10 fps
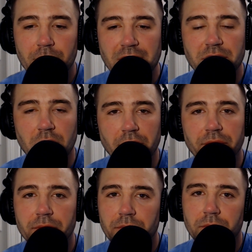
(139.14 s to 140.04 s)
that's tough.
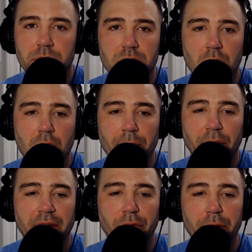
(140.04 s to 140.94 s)
So, I'm
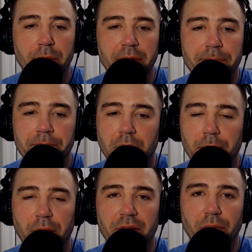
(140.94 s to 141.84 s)
praying for you, buddy.
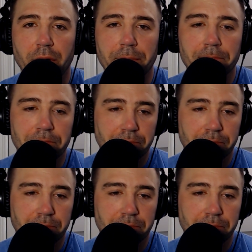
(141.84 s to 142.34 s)
I'm praying for you.